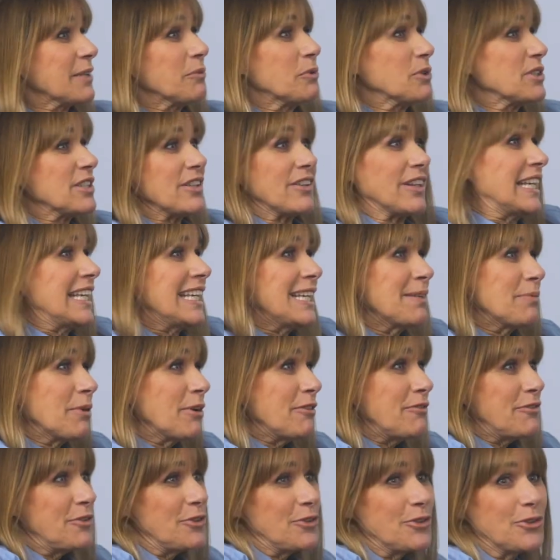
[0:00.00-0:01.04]
I wasn't thinking
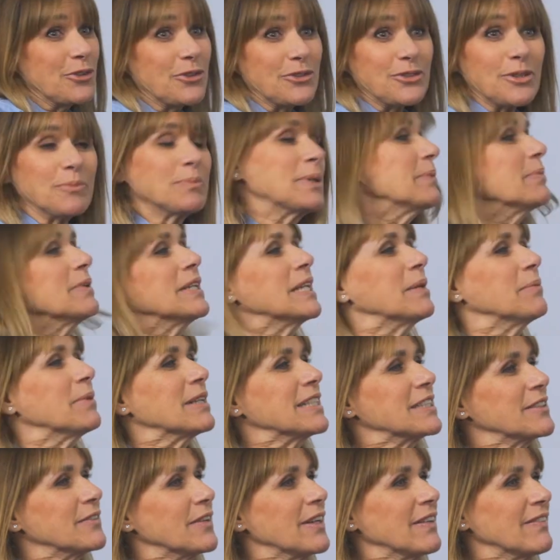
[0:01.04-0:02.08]
about funerals or baby
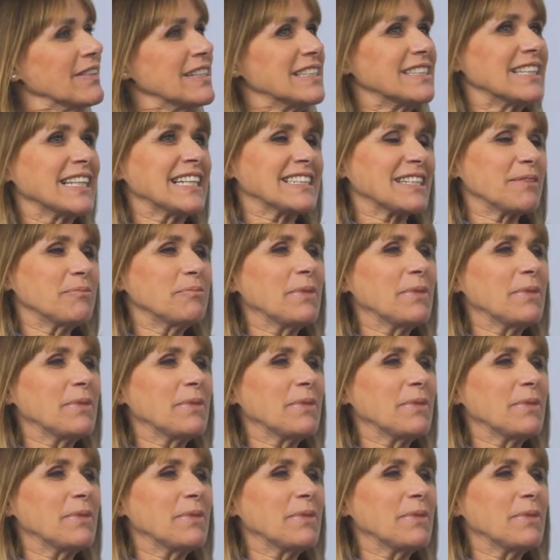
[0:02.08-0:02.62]
namings or any of these things.